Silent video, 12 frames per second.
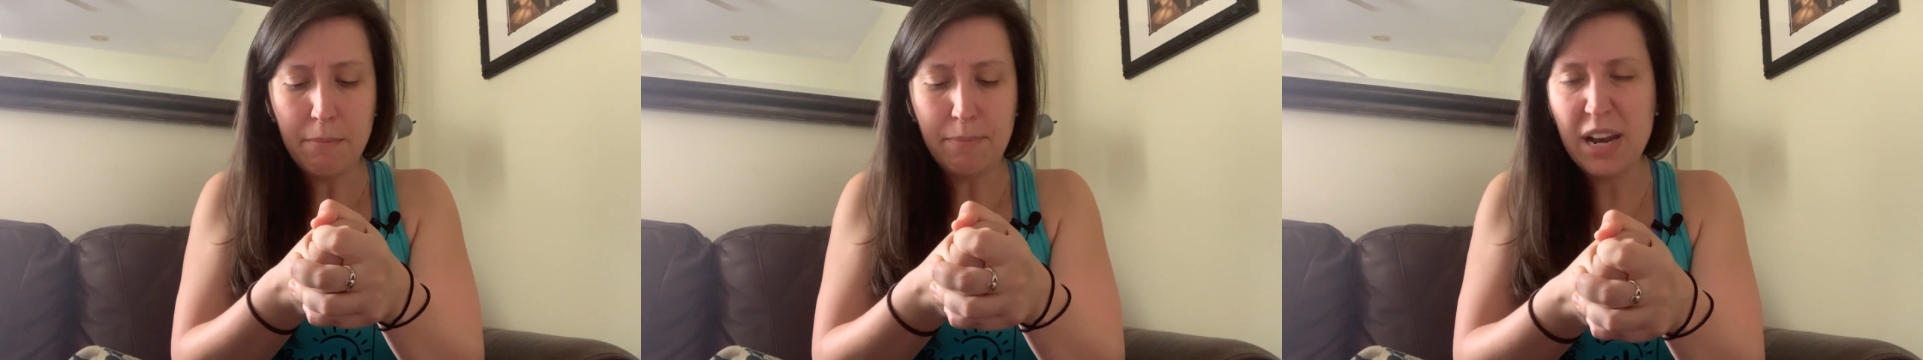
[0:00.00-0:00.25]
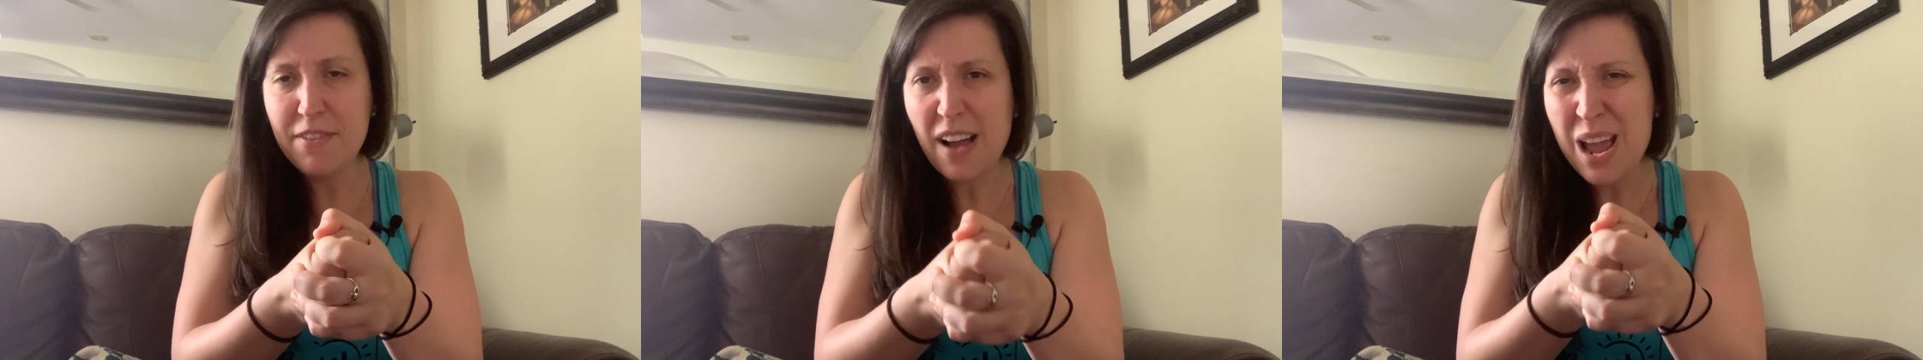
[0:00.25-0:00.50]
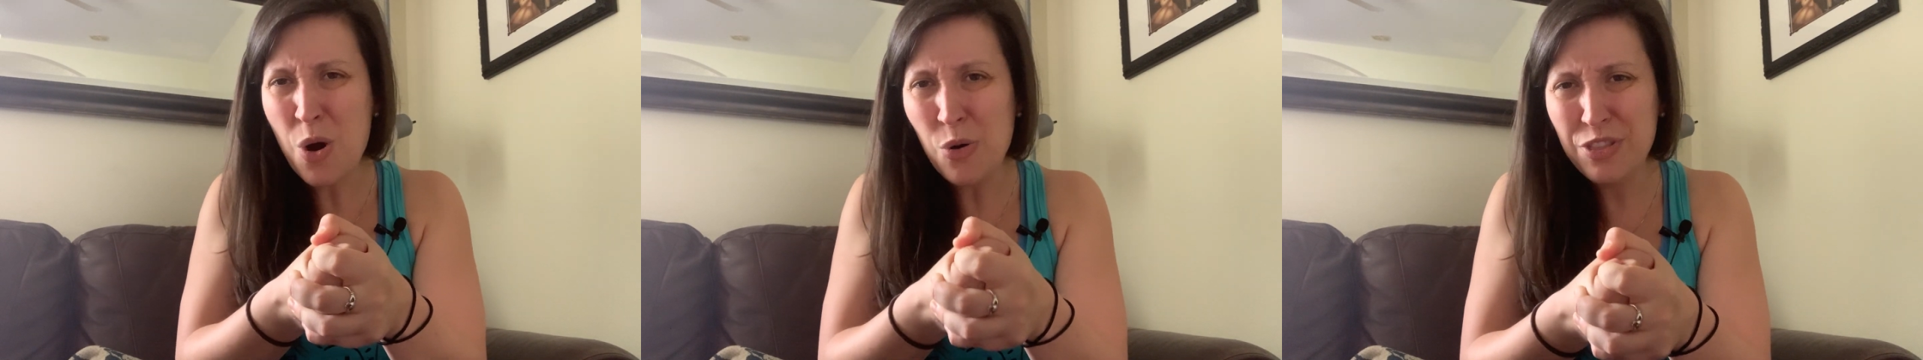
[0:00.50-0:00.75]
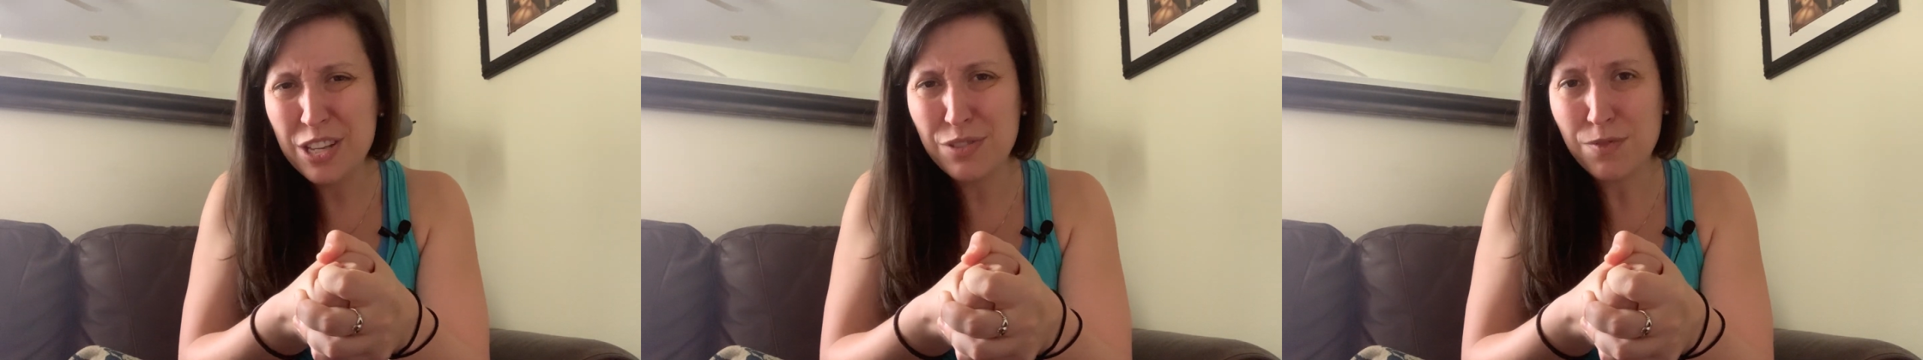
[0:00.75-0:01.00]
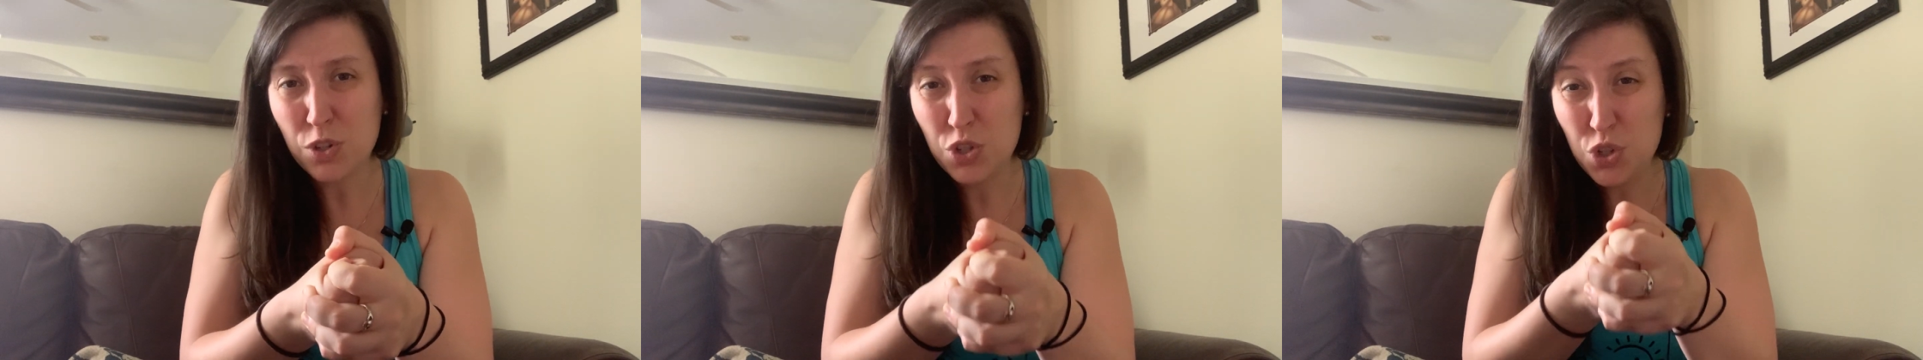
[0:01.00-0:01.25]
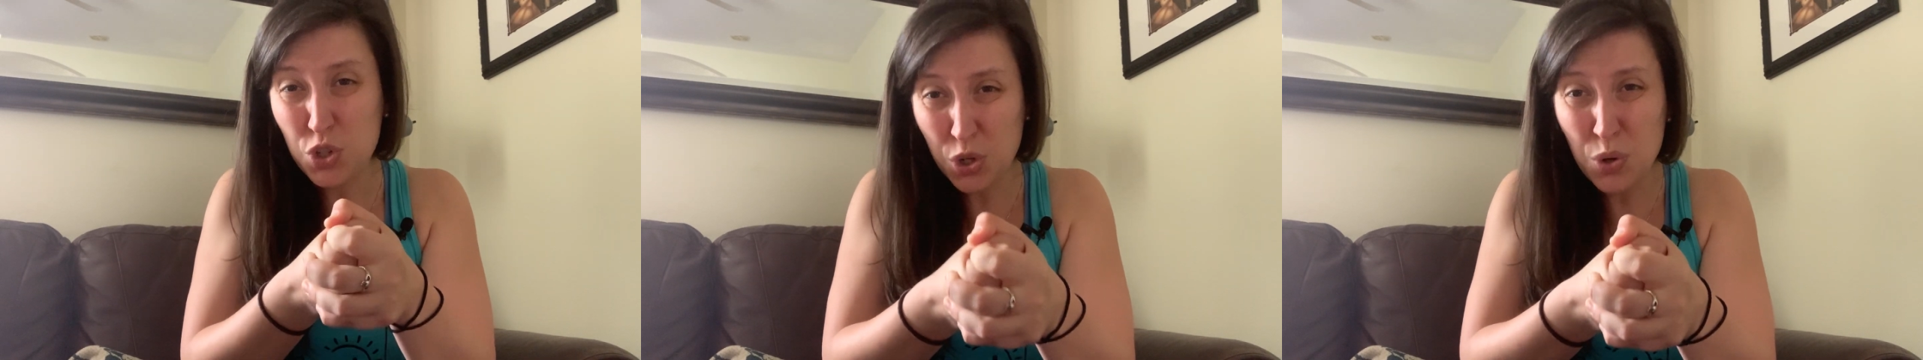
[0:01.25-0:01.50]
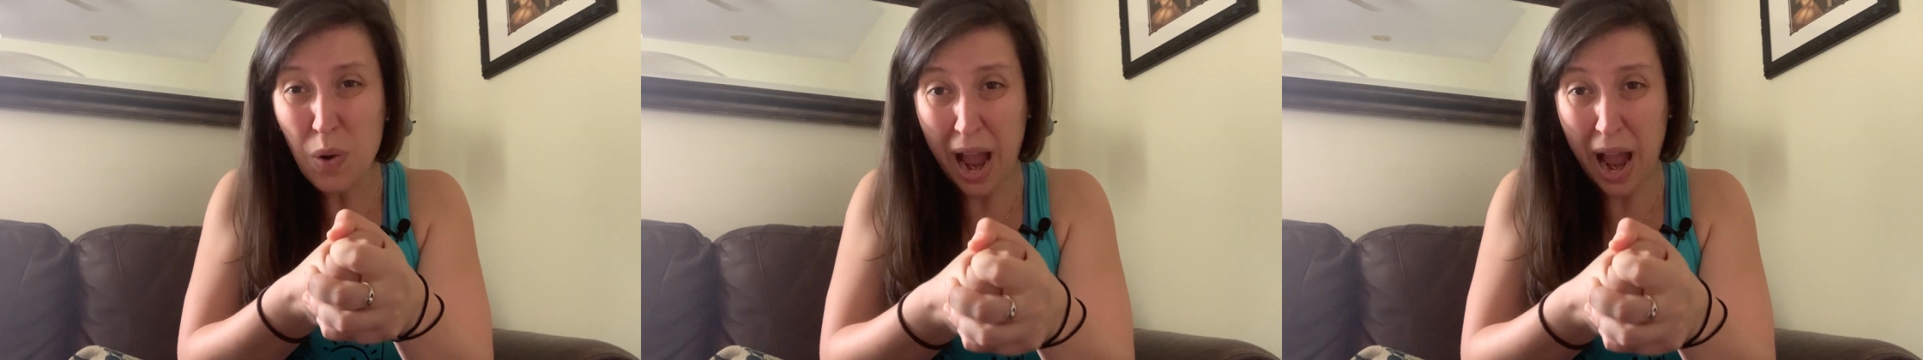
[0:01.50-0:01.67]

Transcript: But if I hold this for 2